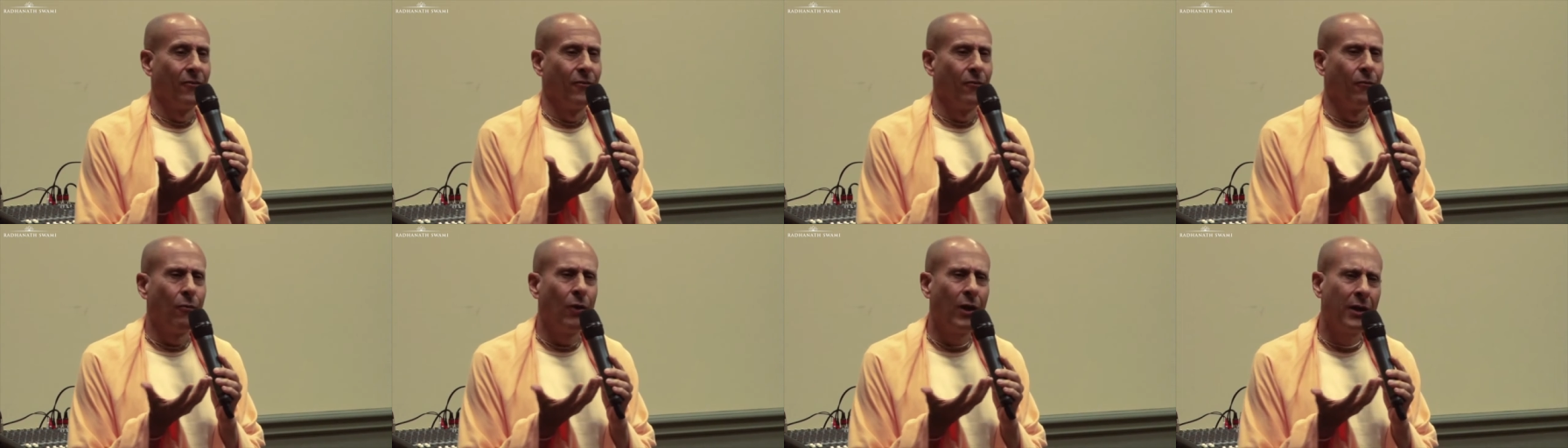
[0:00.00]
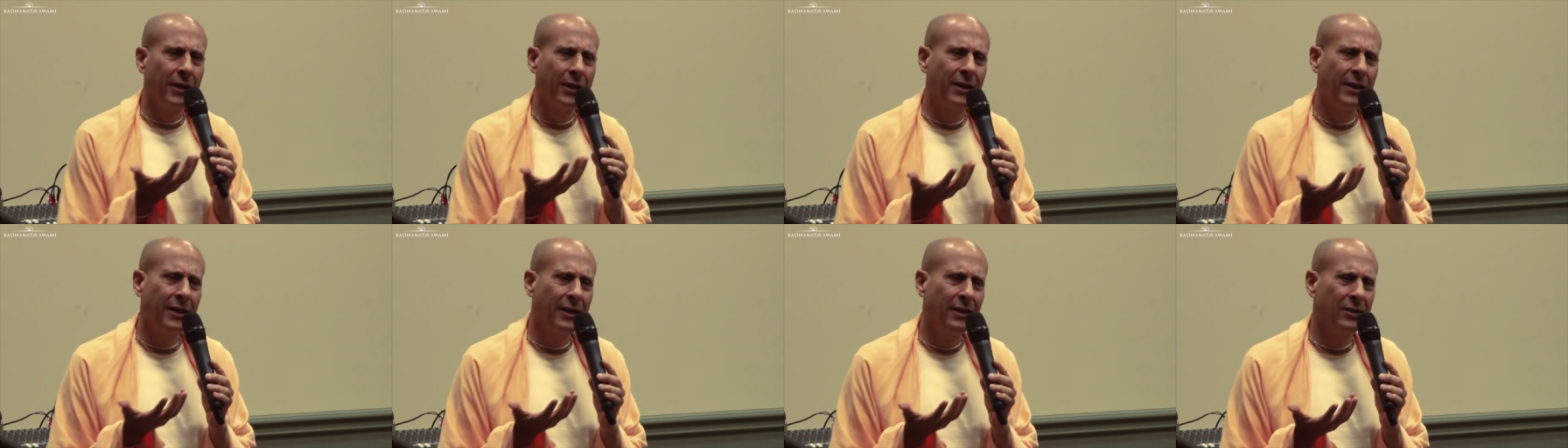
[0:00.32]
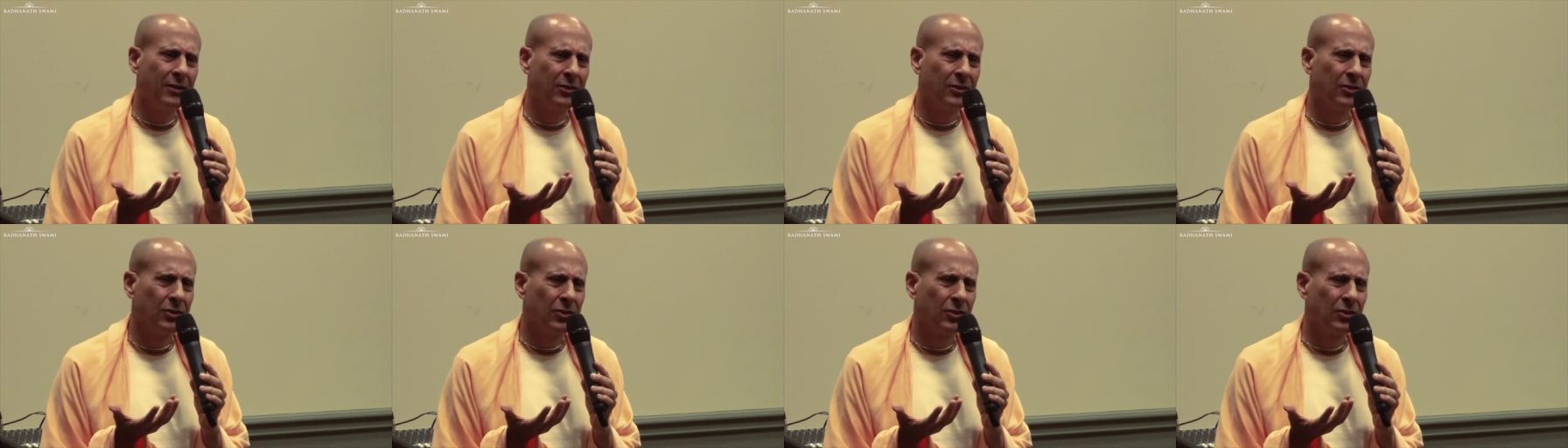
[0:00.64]
What
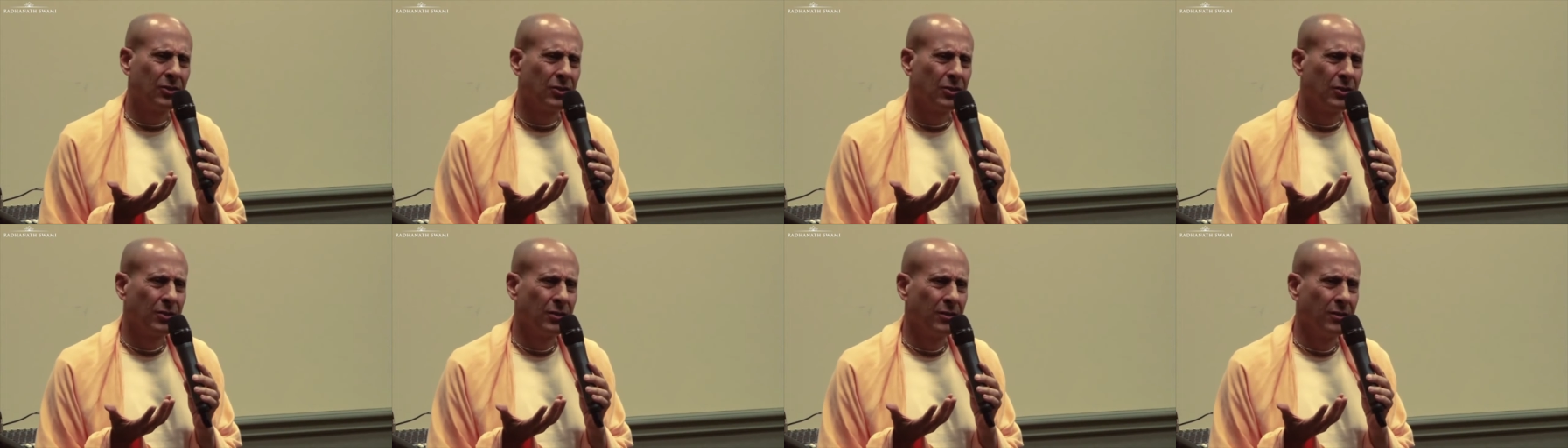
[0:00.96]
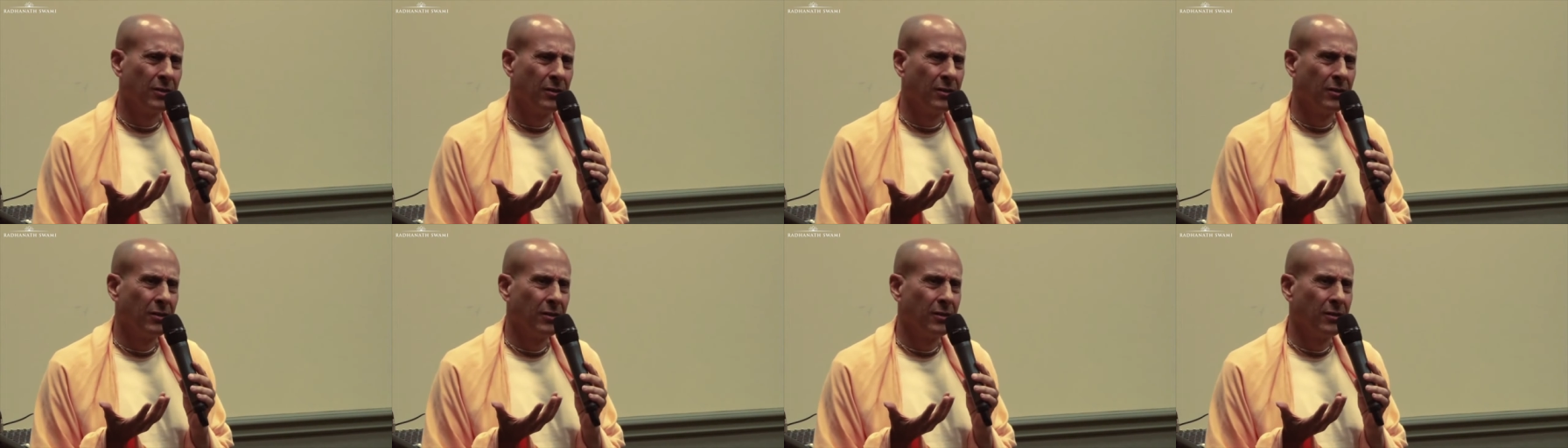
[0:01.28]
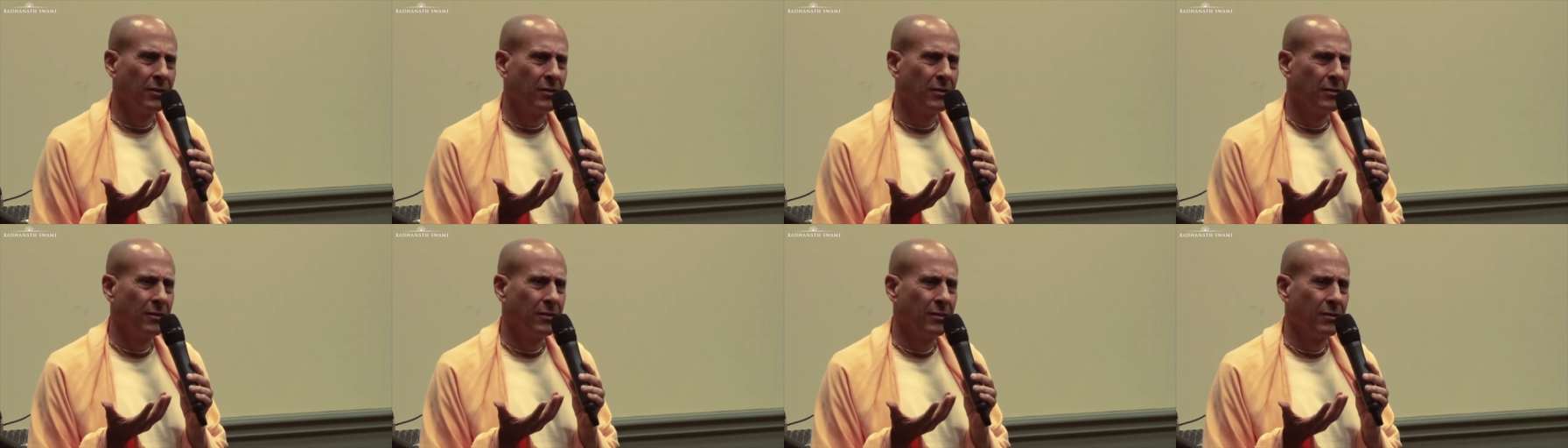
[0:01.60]
is
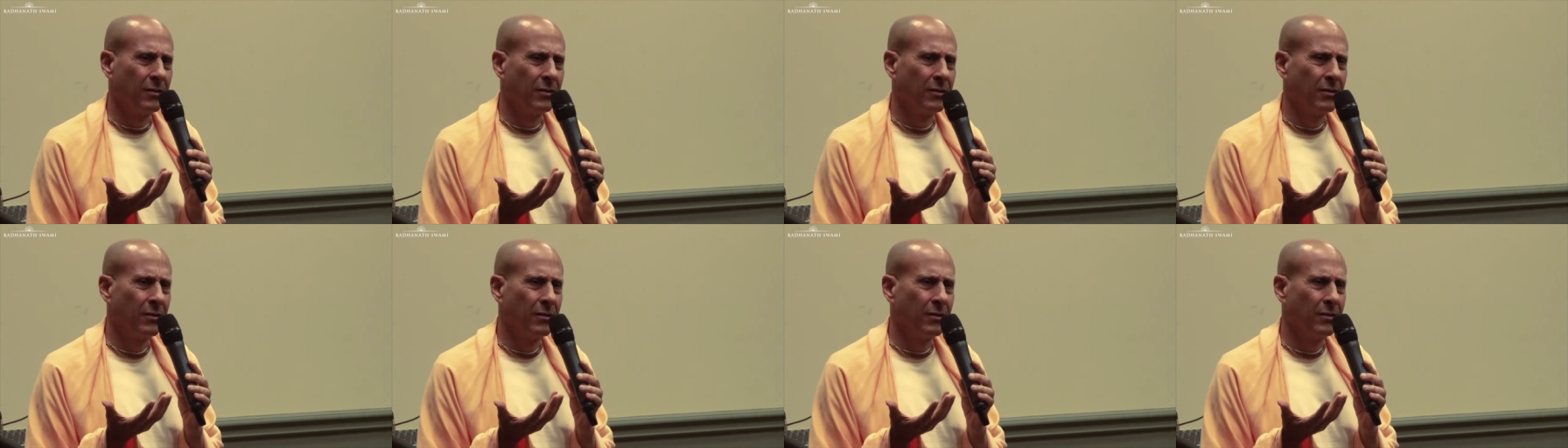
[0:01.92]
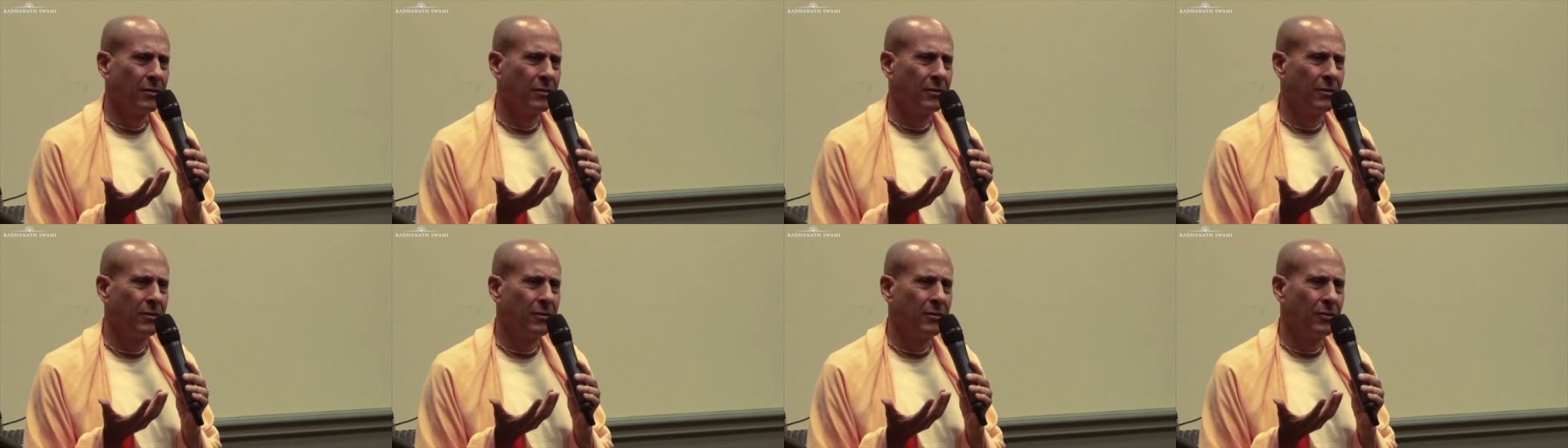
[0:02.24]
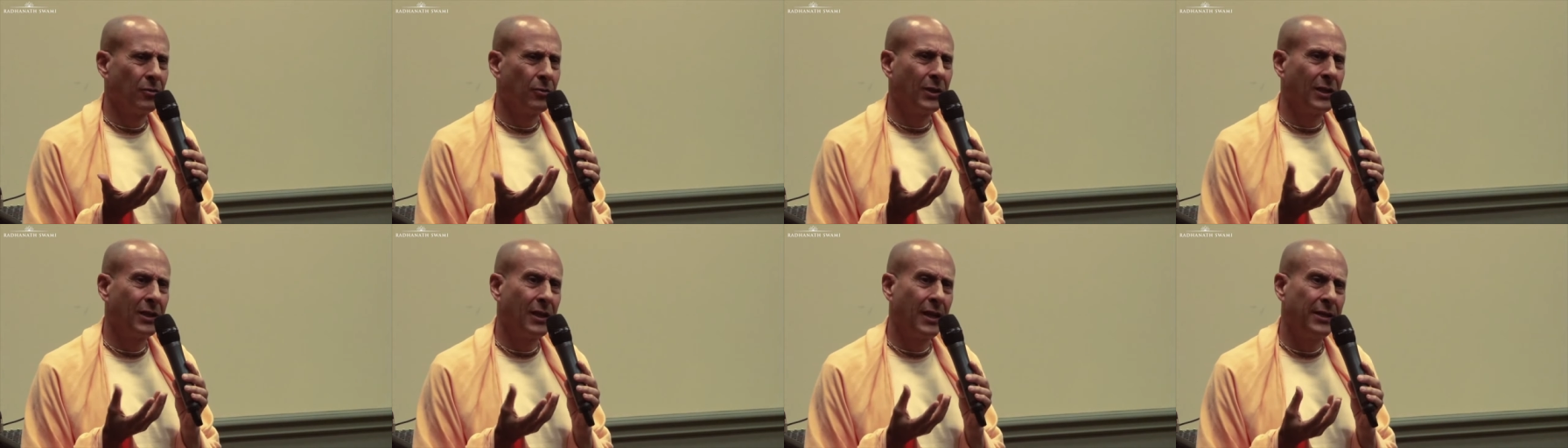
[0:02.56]

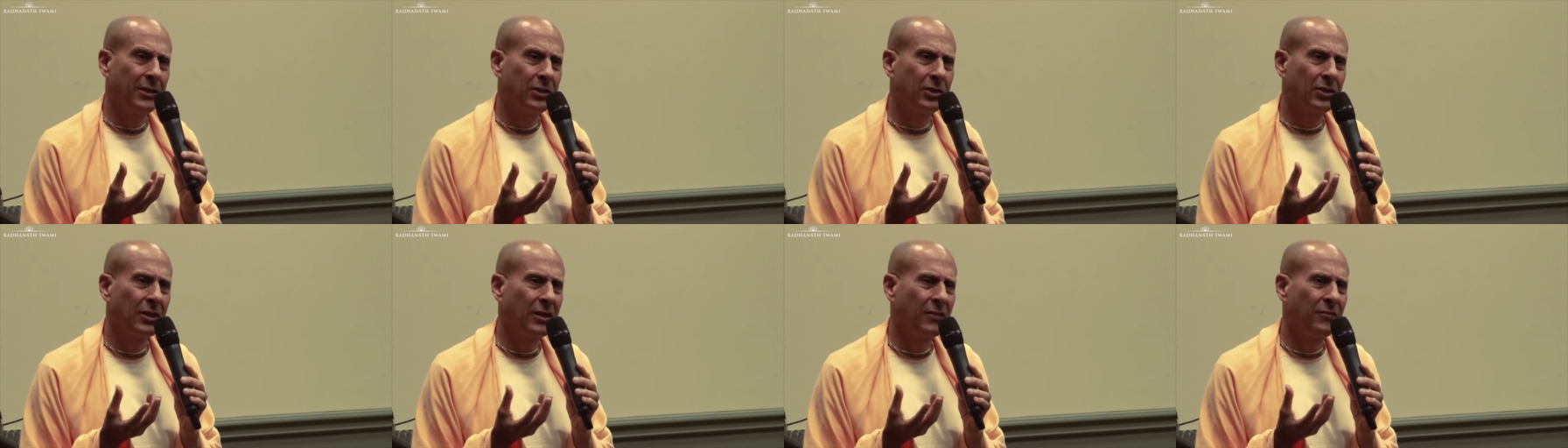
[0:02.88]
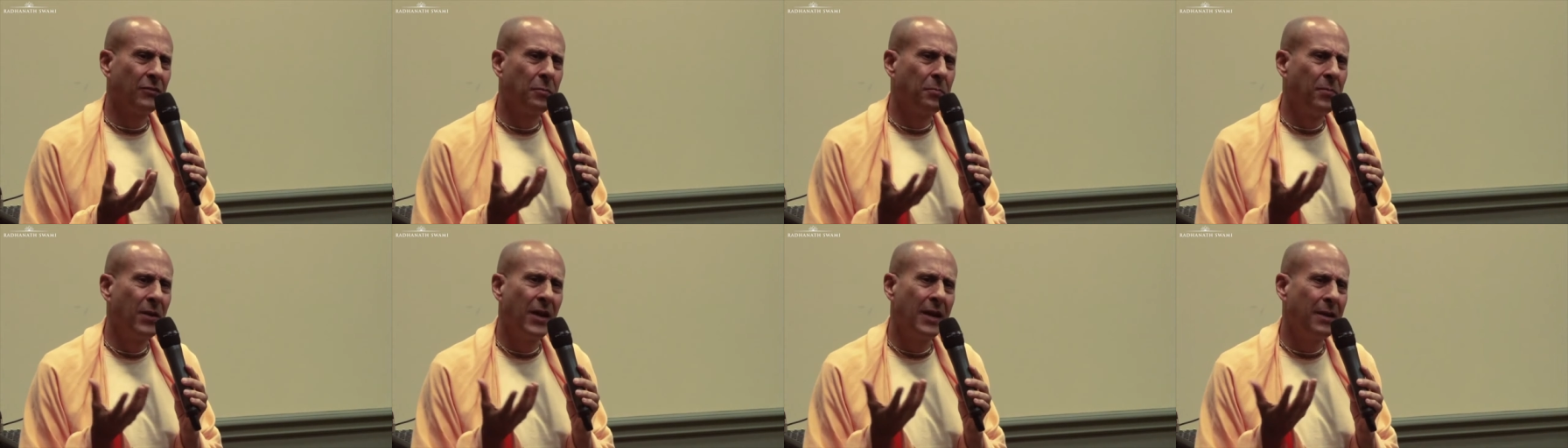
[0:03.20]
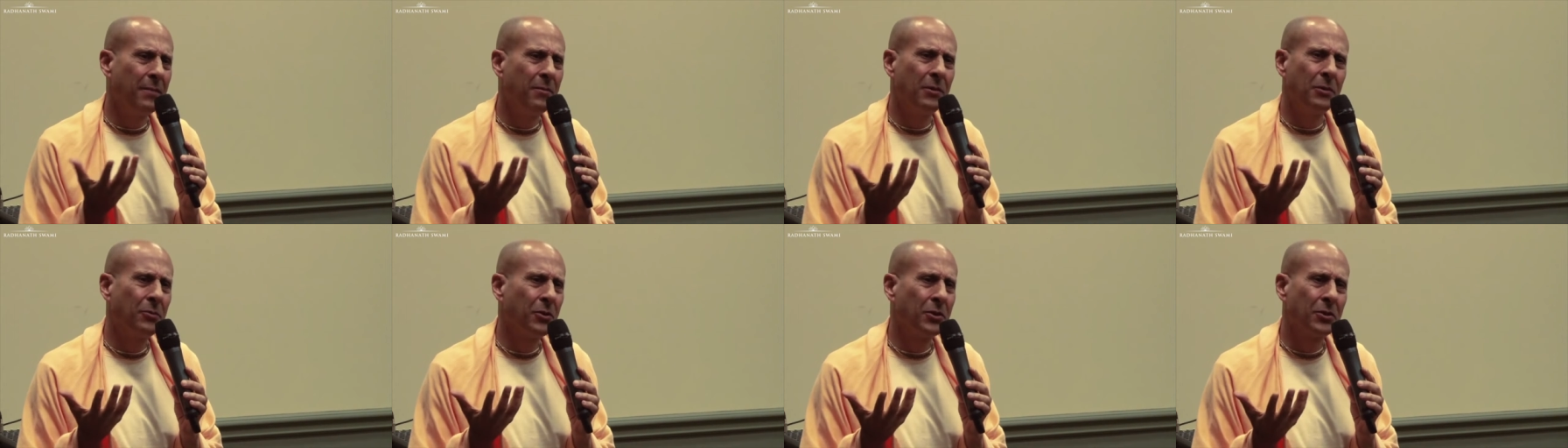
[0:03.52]
the relation of a
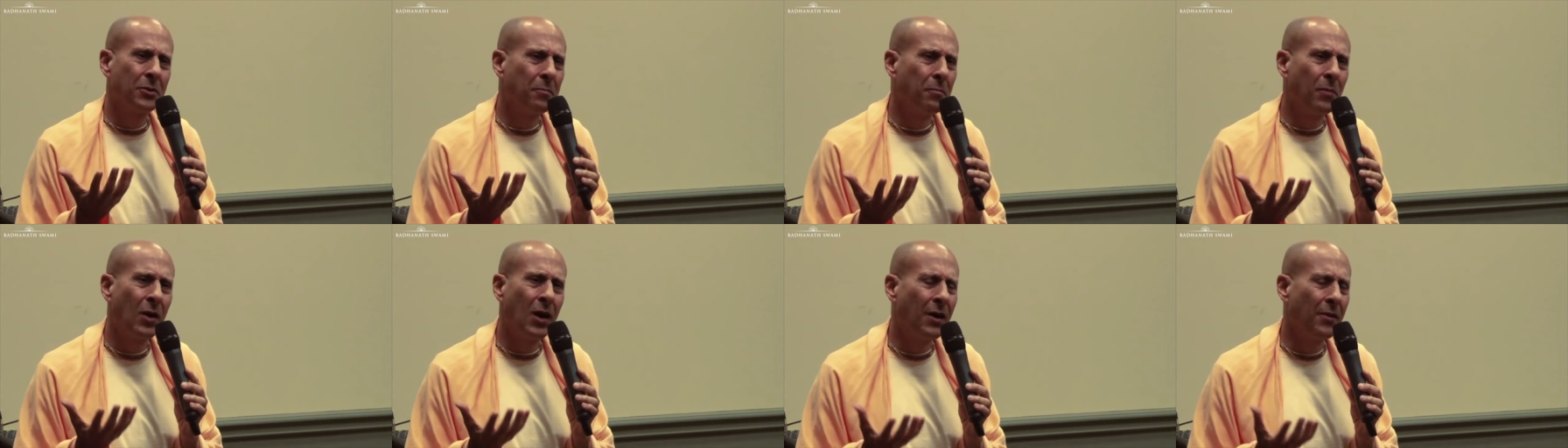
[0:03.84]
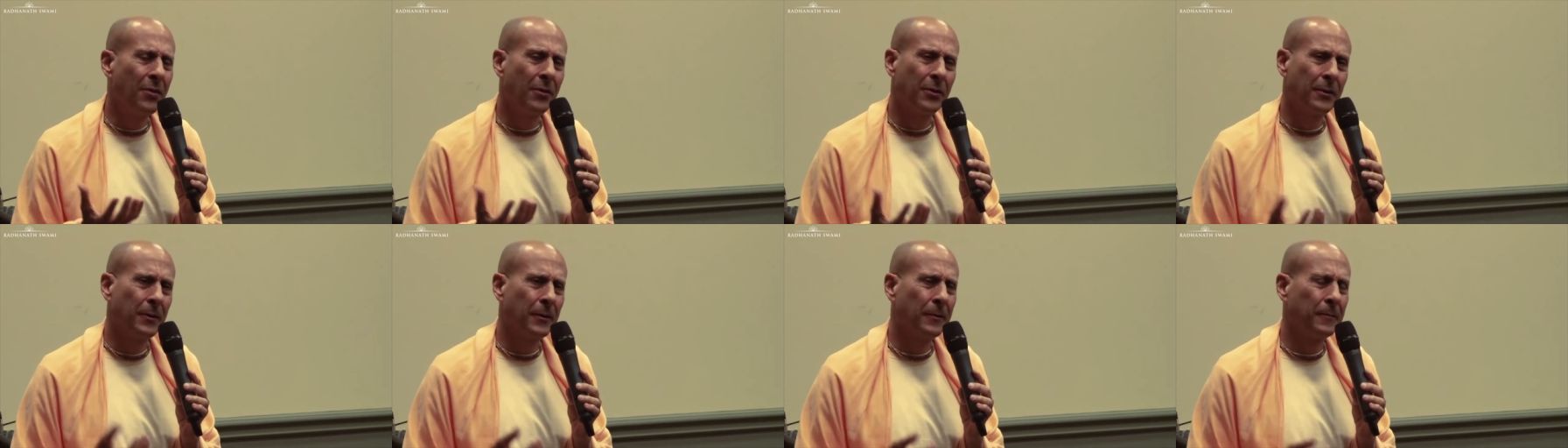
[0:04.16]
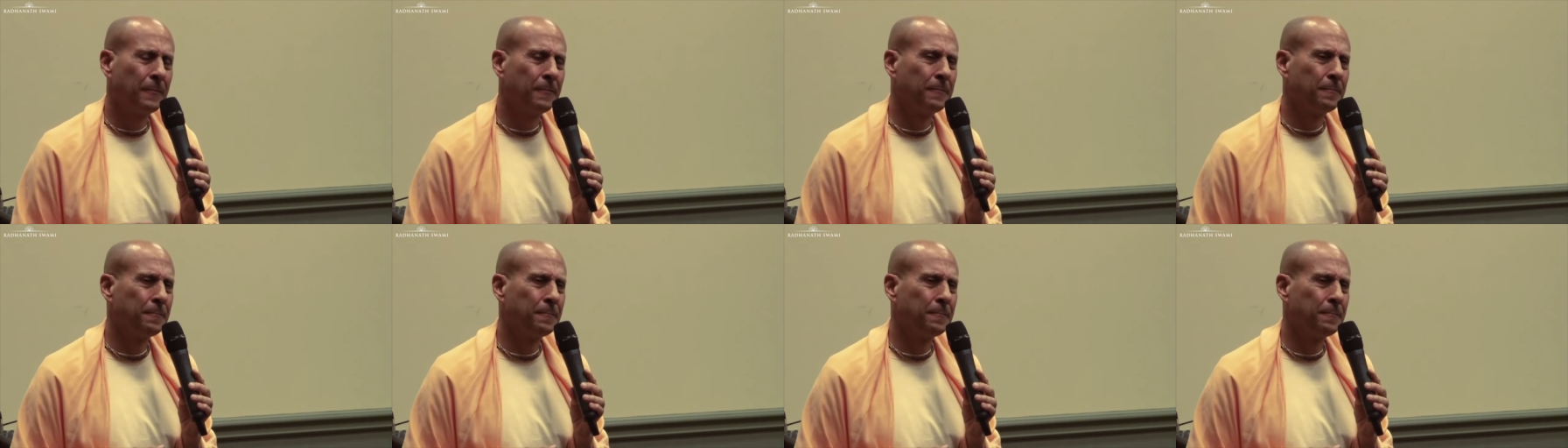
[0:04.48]
baby with a mother?